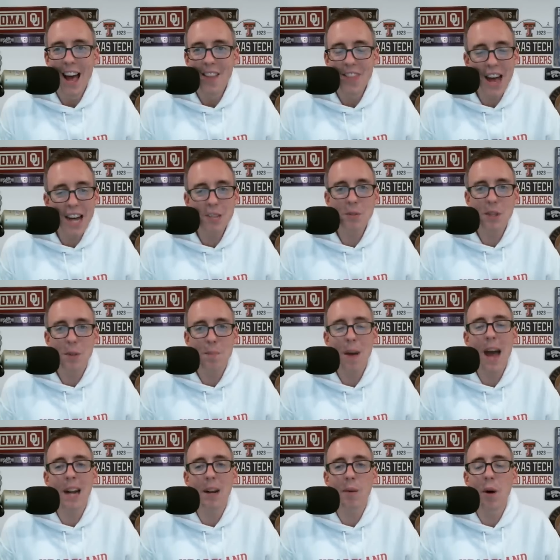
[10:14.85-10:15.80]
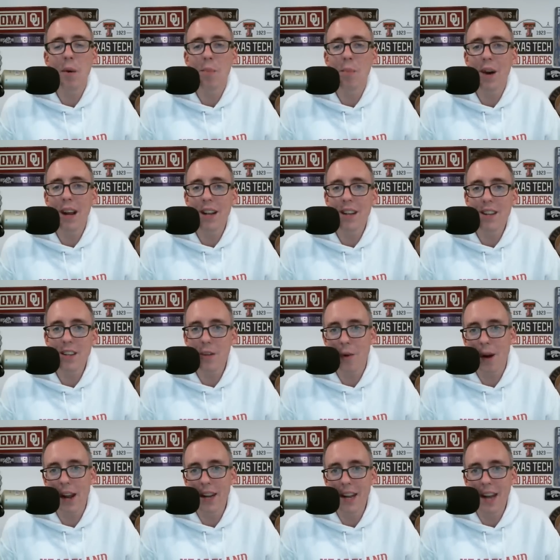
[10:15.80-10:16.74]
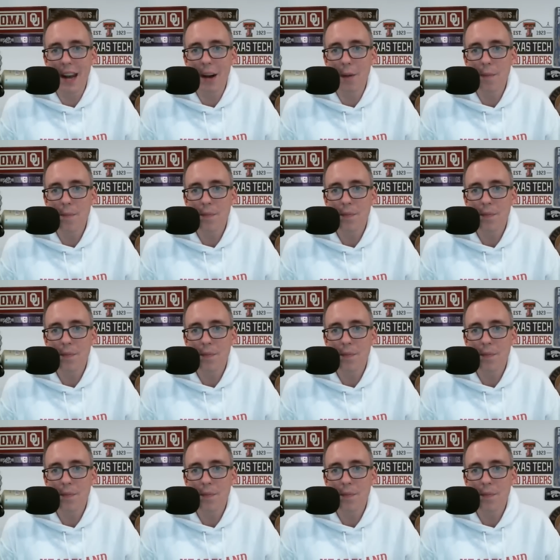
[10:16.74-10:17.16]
That's what the Pac-12 brand is right now.